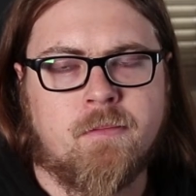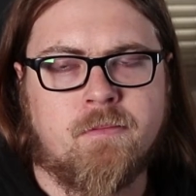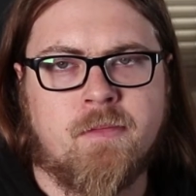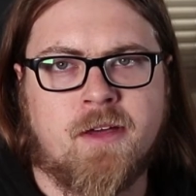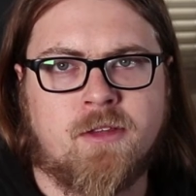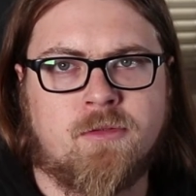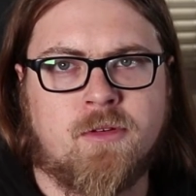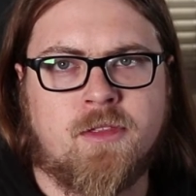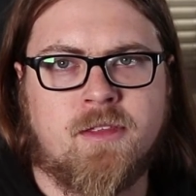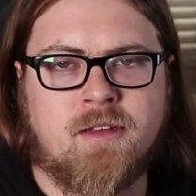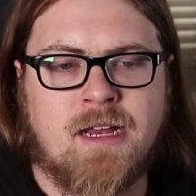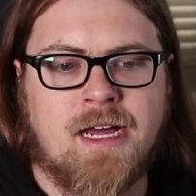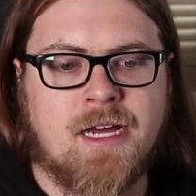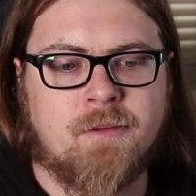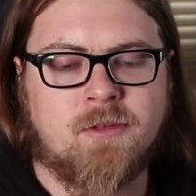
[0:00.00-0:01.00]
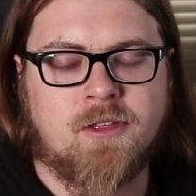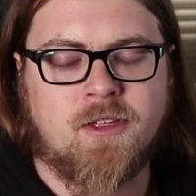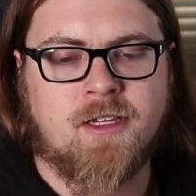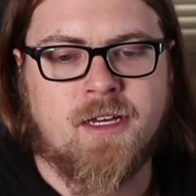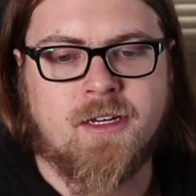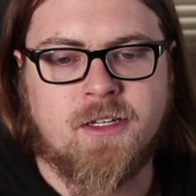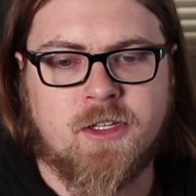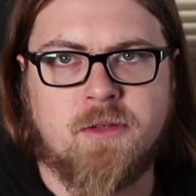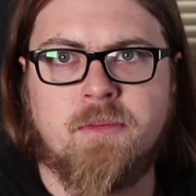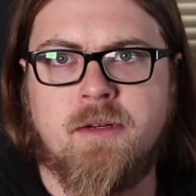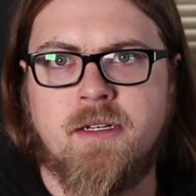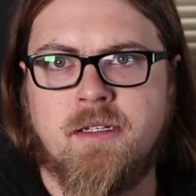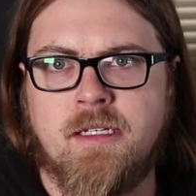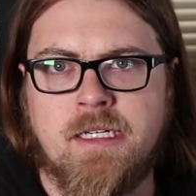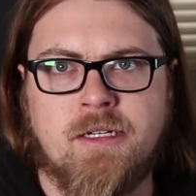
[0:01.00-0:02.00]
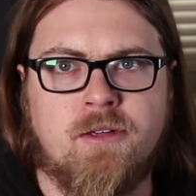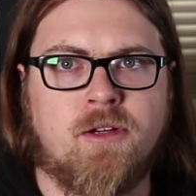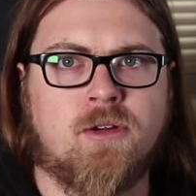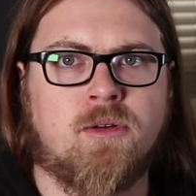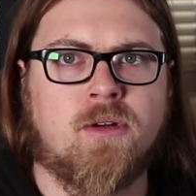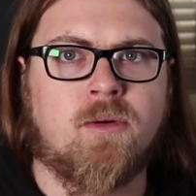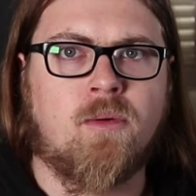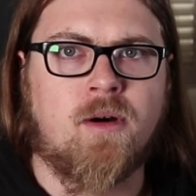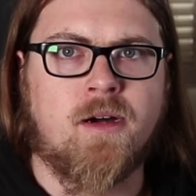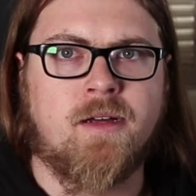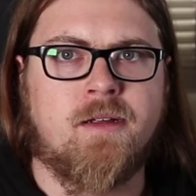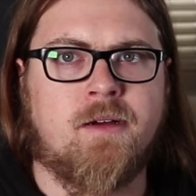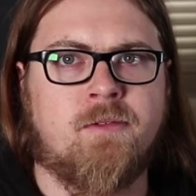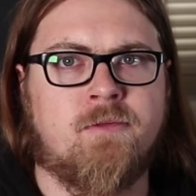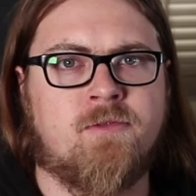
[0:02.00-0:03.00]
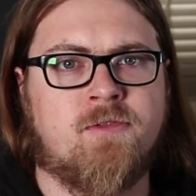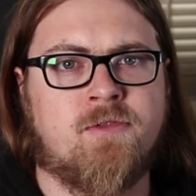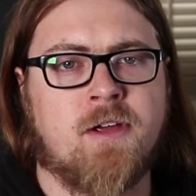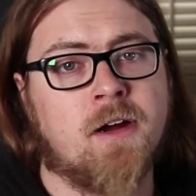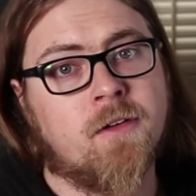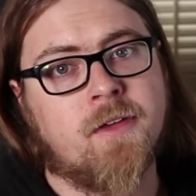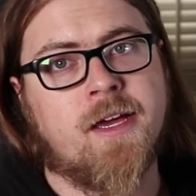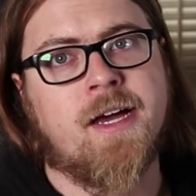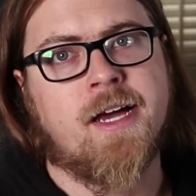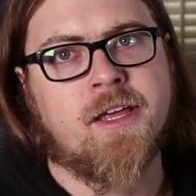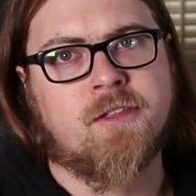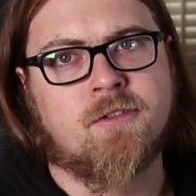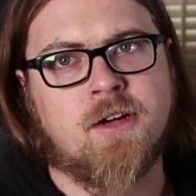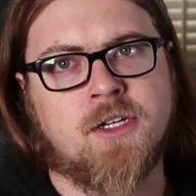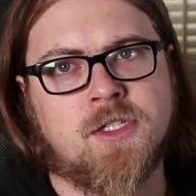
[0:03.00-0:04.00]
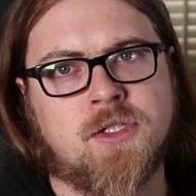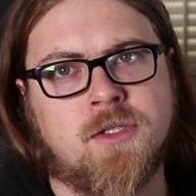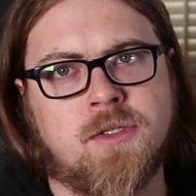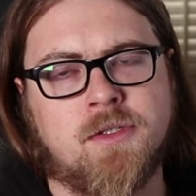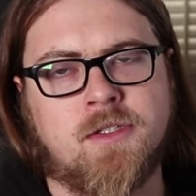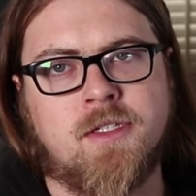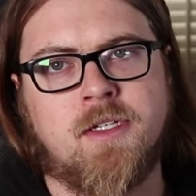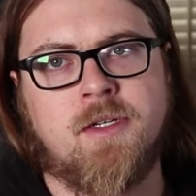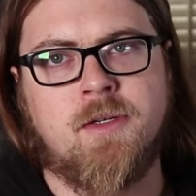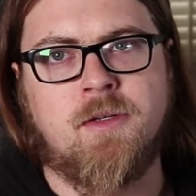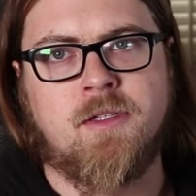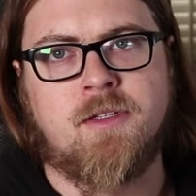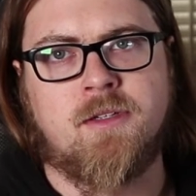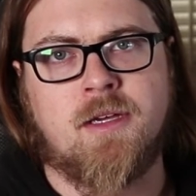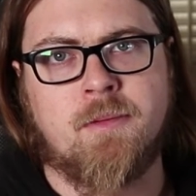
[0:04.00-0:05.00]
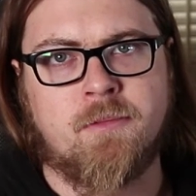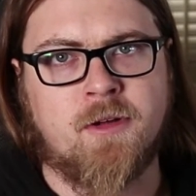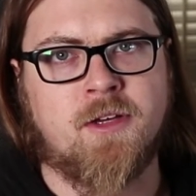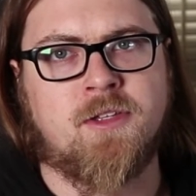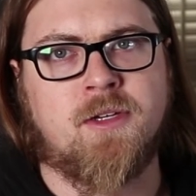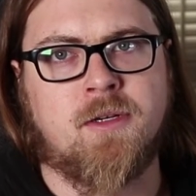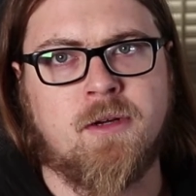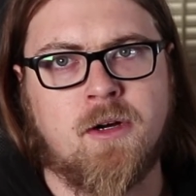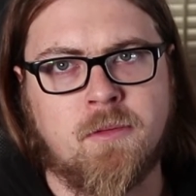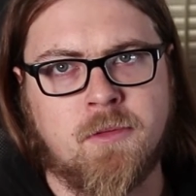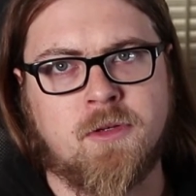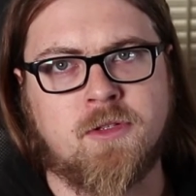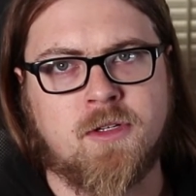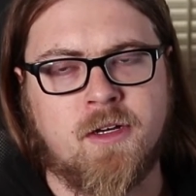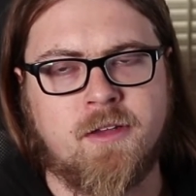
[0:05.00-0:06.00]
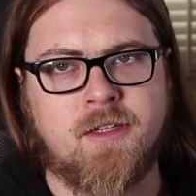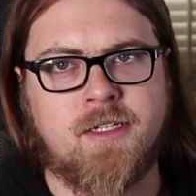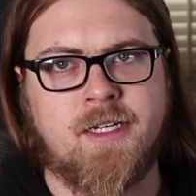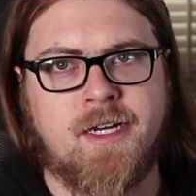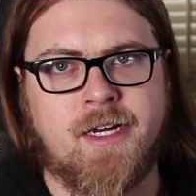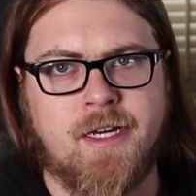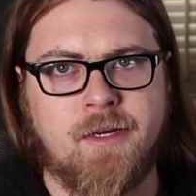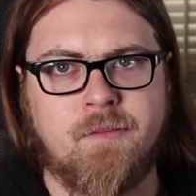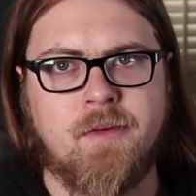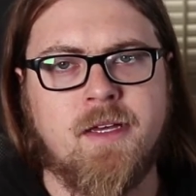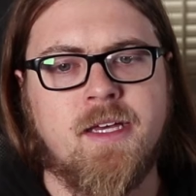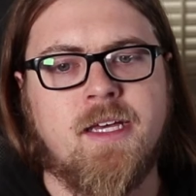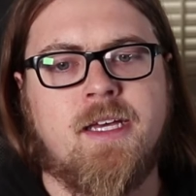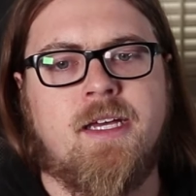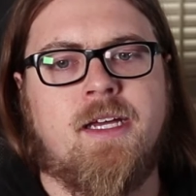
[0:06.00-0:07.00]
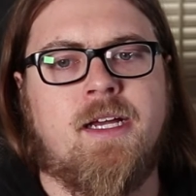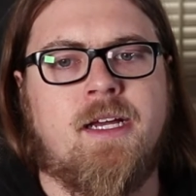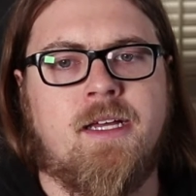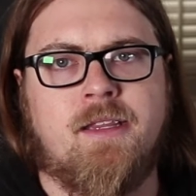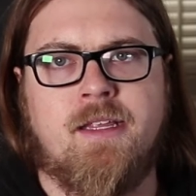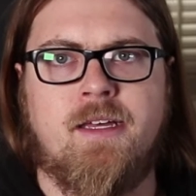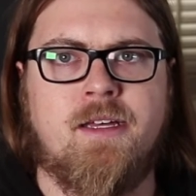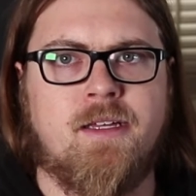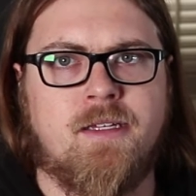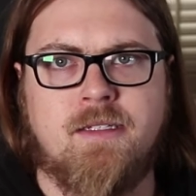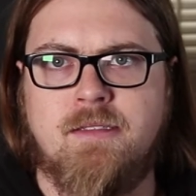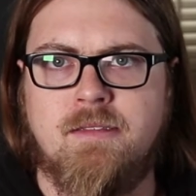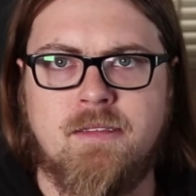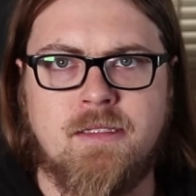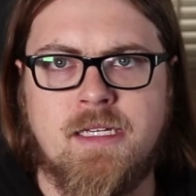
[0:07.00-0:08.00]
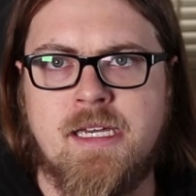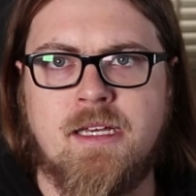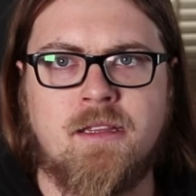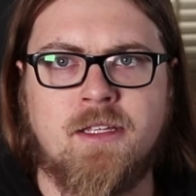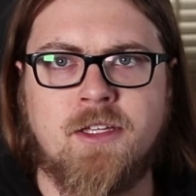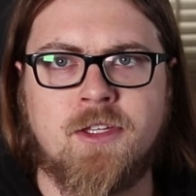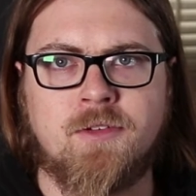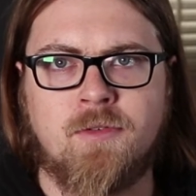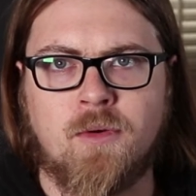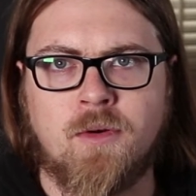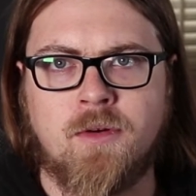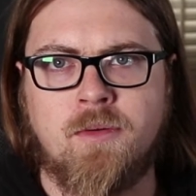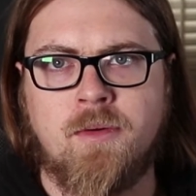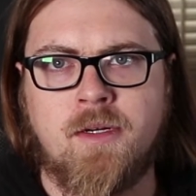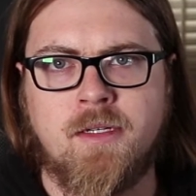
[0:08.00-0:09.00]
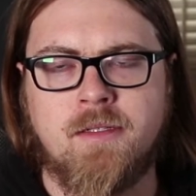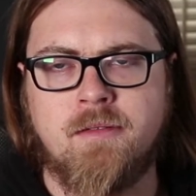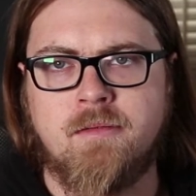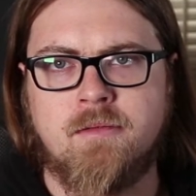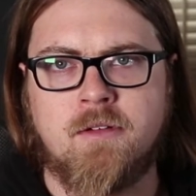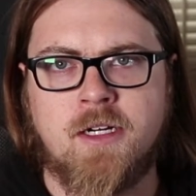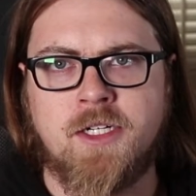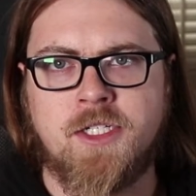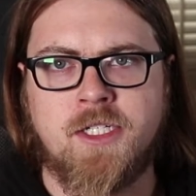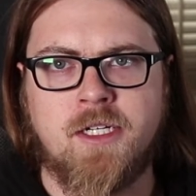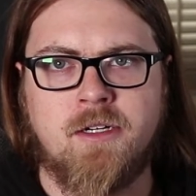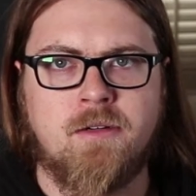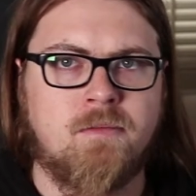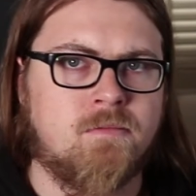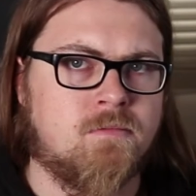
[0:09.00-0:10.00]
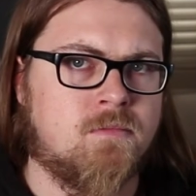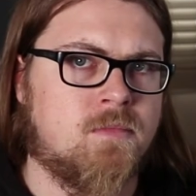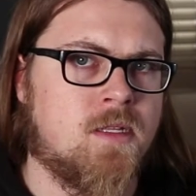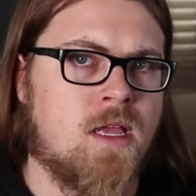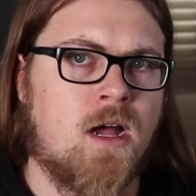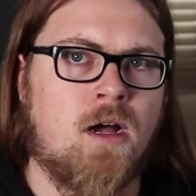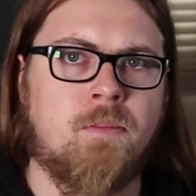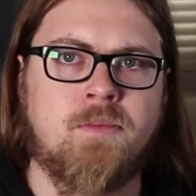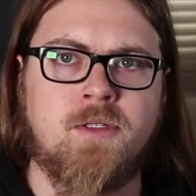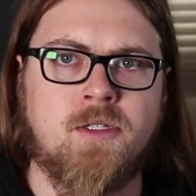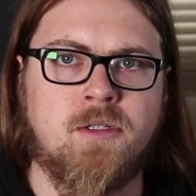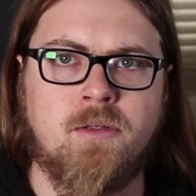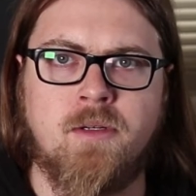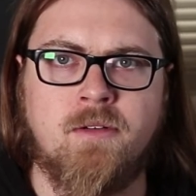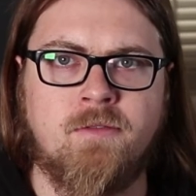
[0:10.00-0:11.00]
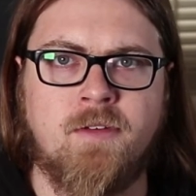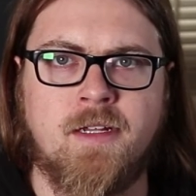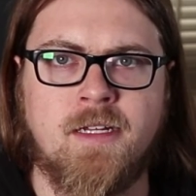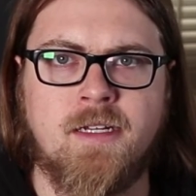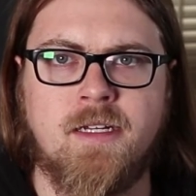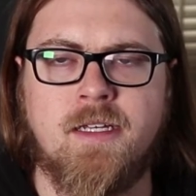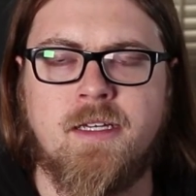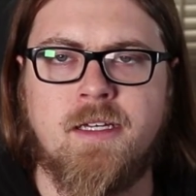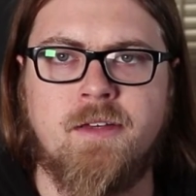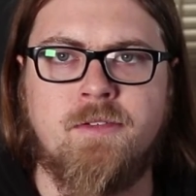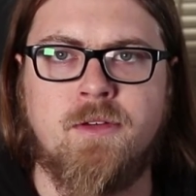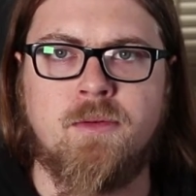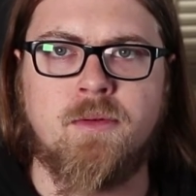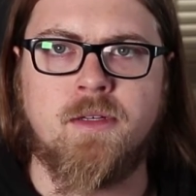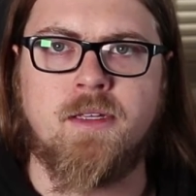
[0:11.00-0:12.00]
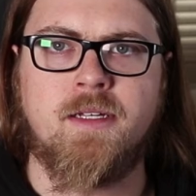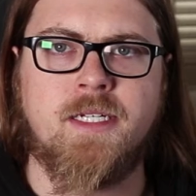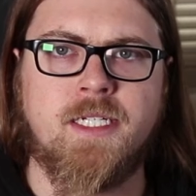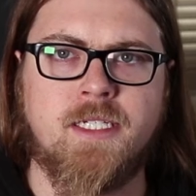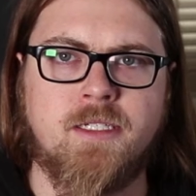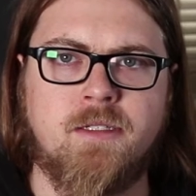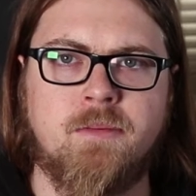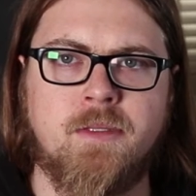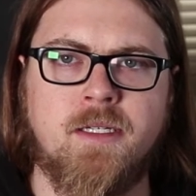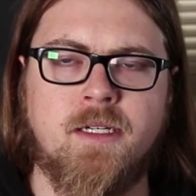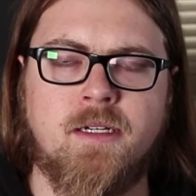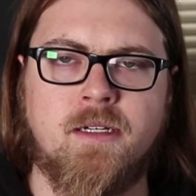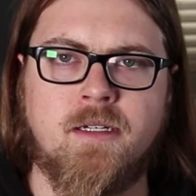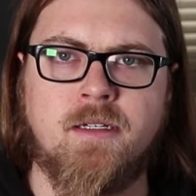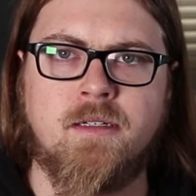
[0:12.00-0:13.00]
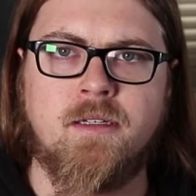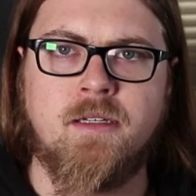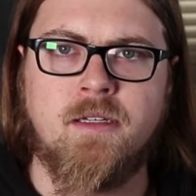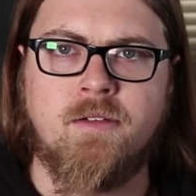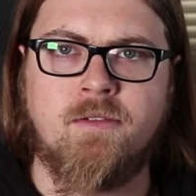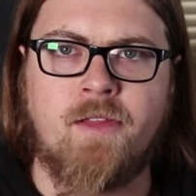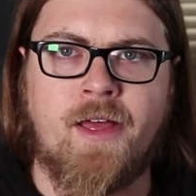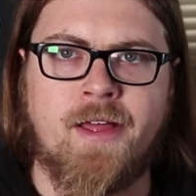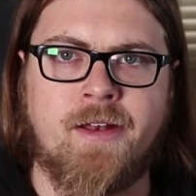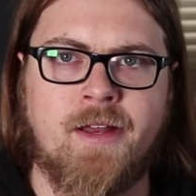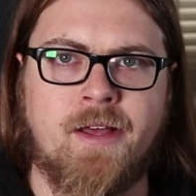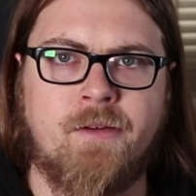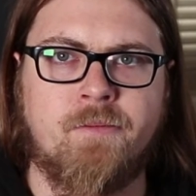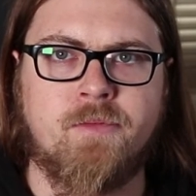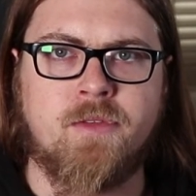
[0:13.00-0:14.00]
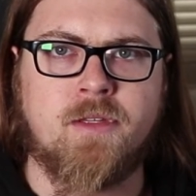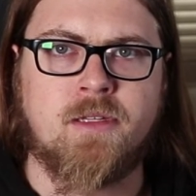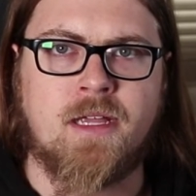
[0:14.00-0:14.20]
Mess with the knobs and settings, but you're going to want a fairly high threshold so it's compressing almost all the time, and then at least 4 to 1 ratio up to infinity if you really need it to be flattened out.